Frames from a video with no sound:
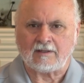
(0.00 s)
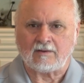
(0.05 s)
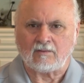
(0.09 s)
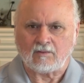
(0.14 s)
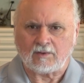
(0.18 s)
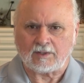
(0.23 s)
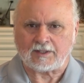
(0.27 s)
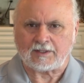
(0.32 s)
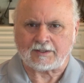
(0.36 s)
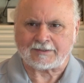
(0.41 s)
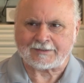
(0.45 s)

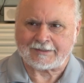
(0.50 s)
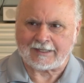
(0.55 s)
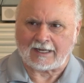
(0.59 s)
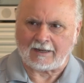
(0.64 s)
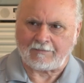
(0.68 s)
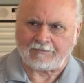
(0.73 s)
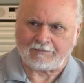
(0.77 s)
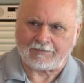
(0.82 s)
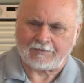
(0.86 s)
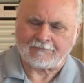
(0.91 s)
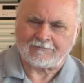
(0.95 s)
We're going to
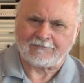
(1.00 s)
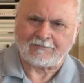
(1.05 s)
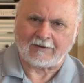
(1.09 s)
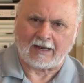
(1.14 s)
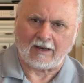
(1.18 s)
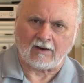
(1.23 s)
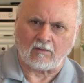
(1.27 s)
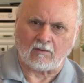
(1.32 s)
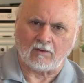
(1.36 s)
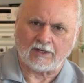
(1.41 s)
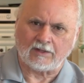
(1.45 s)
stop
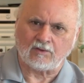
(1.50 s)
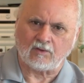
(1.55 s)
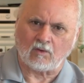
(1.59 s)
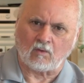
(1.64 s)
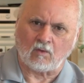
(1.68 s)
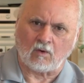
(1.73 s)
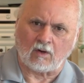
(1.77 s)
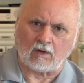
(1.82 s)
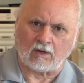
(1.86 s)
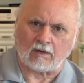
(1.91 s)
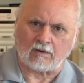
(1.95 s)
following the
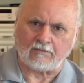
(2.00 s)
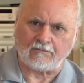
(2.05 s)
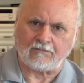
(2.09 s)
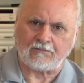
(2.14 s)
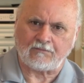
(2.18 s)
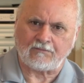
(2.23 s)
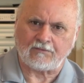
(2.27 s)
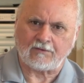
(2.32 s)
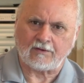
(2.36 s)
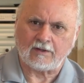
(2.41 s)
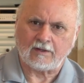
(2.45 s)

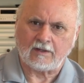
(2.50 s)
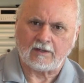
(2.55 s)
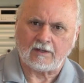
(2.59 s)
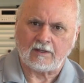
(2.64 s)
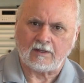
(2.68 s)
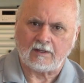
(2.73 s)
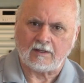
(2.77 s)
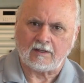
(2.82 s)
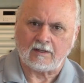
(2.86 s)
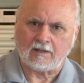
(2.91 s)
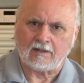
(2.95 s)
wolf
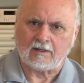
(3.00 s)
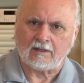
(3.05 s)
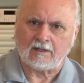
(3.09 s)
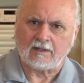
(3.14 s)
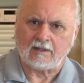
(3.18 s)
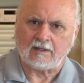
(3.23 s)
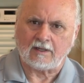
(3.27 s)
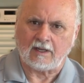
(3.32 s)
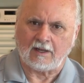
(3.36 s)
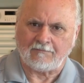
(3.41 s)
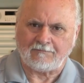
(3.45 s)

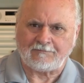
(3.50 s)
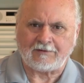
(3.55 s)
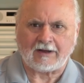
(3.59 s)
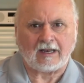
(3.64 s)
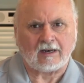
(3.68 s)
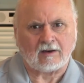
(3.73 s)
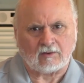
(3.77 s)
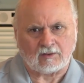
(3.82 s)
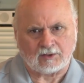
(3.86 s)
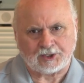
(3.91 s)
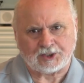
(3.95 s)
and
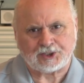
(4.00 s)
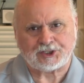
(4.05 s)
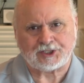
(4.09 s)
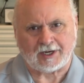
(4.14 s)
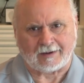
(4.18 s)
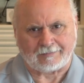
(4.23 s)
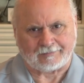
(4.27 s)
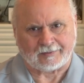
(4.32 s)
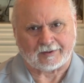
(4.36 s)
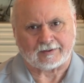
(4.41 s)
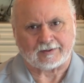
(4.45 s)
follow the
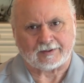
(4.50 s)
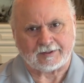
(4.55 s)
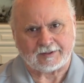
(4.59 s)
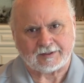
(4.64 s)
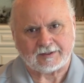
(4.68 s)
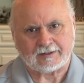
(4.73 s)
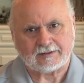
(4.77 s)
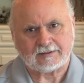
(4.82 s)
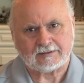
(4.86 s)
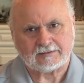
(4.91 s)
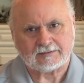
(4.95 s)
shepherd.
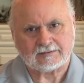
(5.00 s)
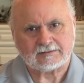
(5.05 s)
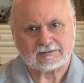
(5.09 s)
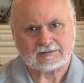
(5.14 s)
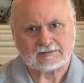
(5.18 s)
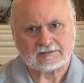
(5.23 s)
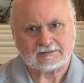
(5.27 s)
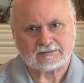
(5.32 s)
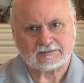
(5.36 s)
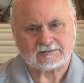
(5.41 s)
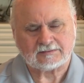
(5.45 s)

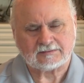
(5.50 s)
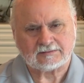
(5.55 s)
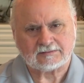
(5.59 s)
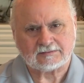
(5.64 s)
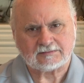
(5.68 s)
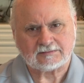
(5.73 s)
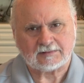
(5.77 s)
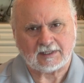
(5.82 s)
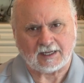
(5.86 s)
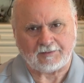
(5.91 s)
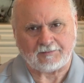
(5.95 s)

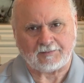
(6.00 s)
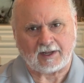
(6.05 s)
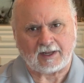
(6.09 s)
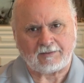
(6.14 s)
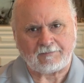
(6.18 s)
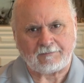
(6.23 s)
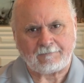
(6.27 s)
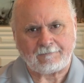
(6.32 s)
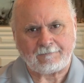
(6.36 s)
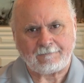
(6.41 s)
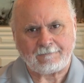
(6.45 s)

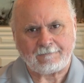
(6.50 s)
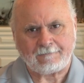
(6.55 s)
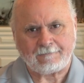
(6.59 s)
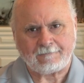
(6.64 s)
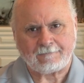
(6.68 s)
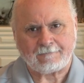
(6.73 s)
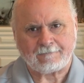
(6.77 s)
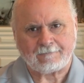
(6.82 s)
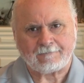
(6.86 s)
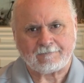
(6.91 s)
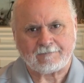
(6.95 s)
Amen.
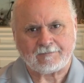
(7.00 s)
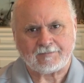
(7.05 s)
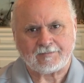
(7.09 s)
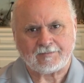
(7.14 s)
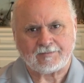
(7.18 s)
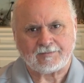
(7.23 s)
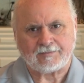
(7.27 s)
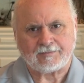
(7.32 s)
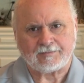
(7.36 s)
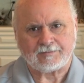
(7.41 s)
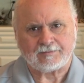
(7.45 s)

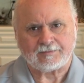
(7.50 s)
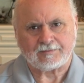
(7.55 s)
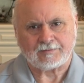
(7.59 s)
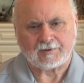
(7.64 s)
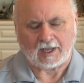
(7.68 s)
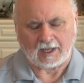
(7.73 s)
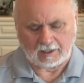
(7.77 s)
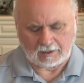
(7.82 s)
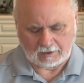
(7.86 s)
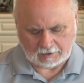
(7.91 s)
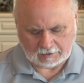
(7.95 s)

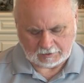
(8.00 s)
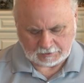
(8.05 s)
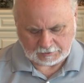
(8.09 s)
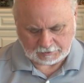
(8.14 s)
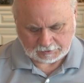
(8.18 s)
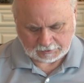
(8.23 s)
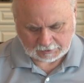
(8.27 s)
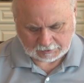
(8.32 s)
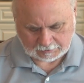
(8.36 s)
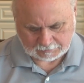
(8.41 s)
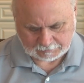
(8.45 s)

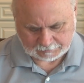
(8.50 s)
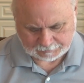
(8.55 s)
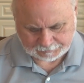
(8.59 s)
Hallelujah.